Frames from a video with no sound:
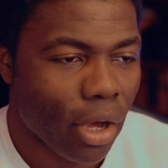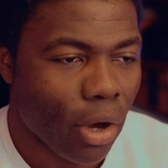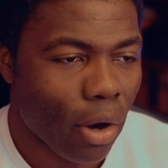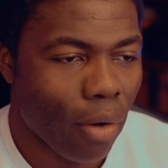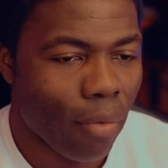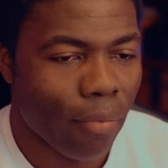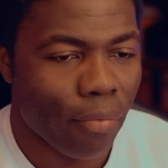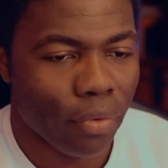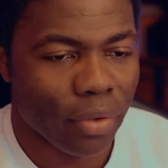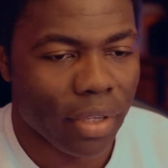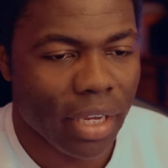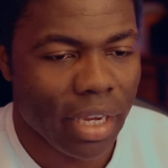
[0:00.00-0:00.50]

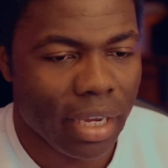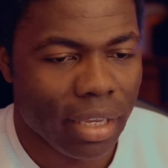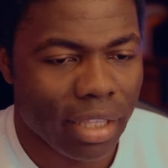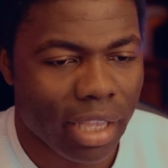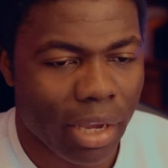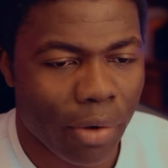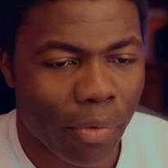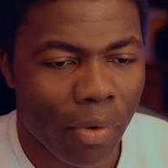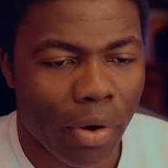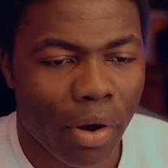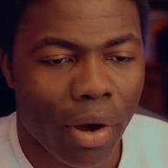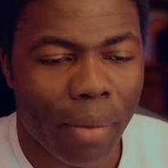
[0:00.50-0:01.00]
Hopefully
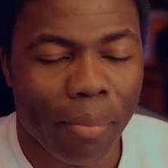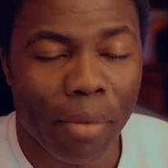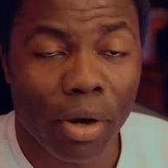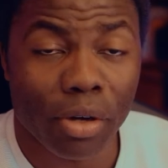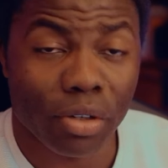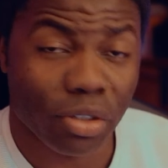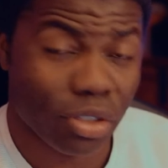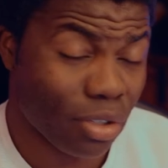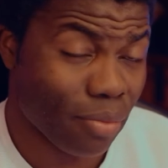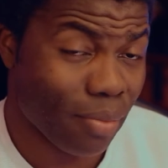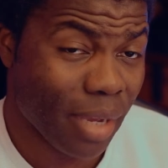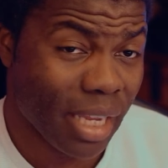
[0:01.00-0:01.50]
they were
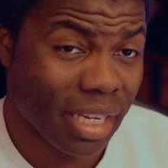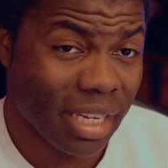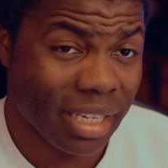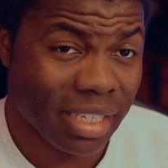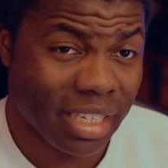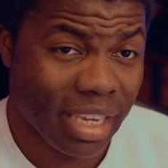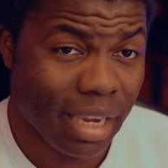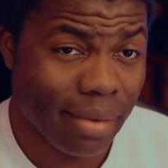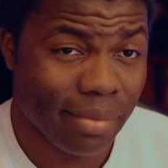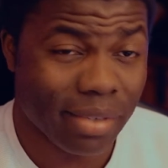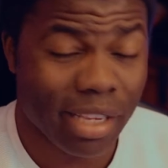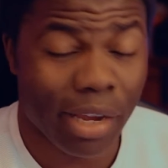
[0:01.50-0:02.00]
amongst the many
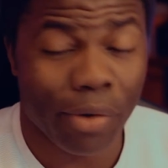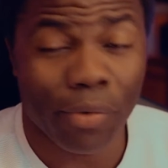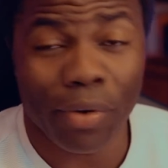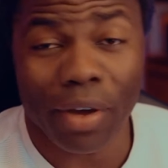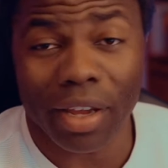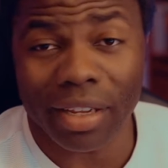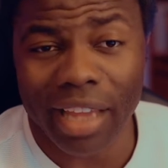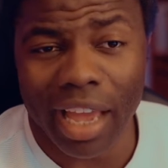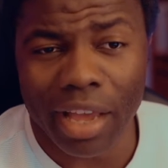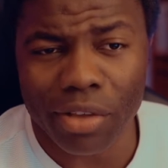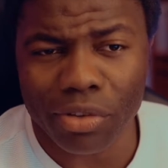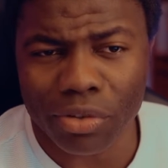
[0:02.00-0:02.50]
teams that
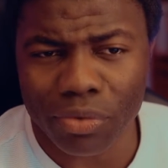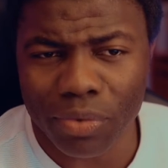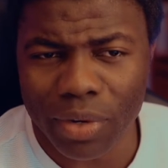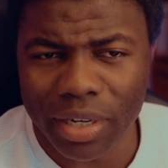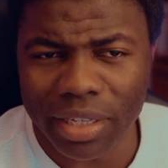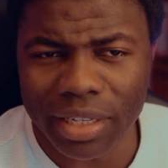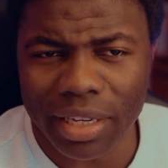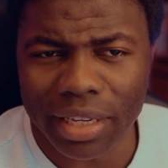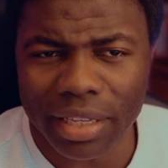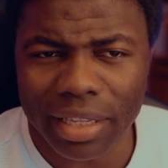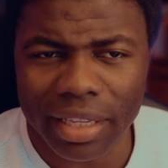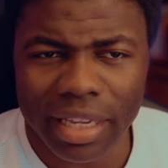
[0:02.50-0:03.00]
were announced
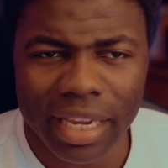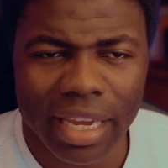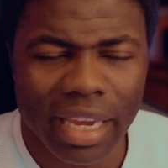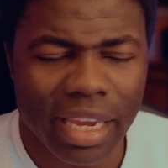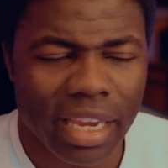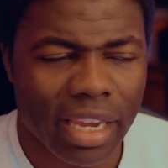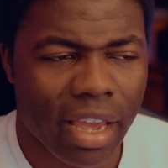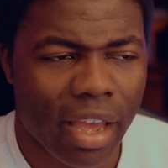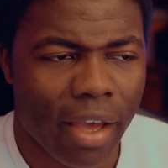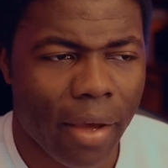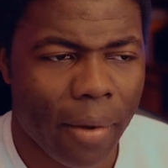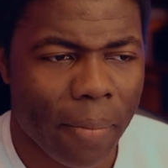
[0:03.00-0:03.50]

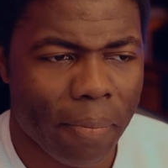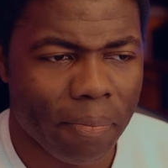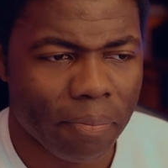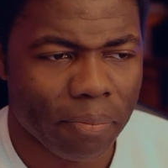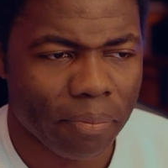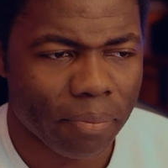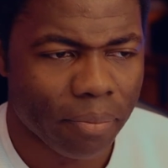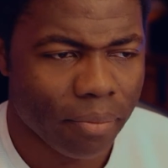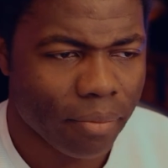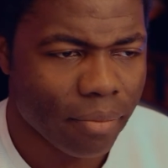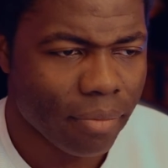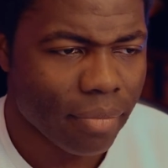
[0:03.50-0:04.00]
recently
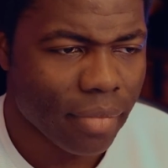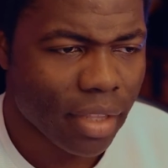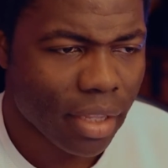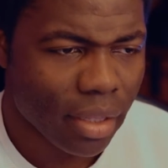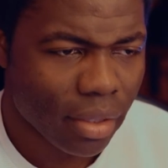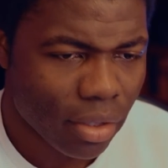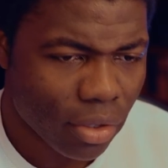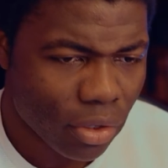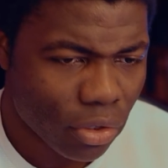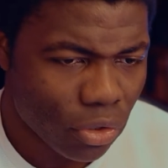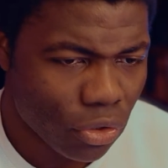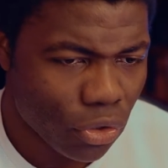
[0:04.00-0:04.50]

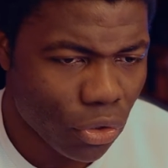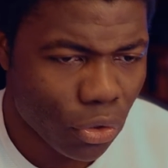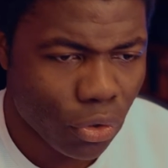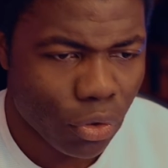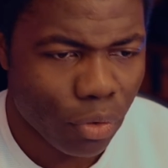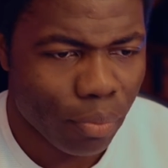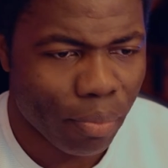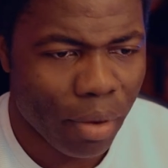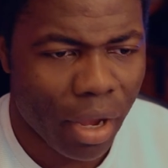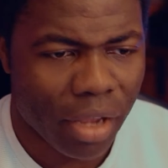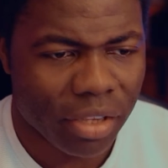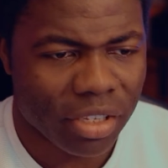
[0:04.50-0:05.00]

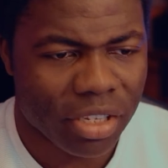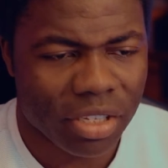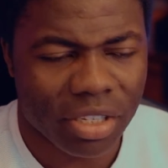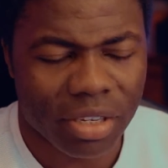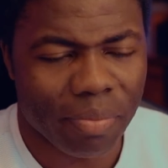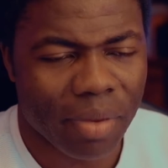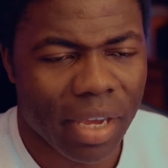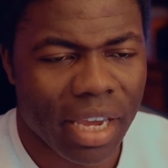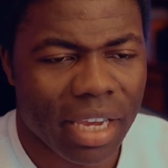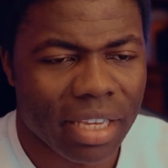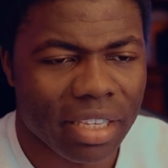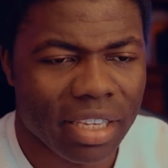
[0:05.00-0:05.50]
to
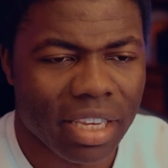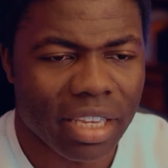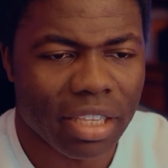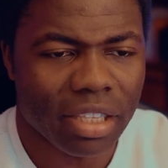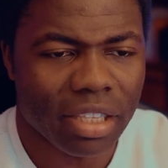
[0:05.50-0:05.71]
participate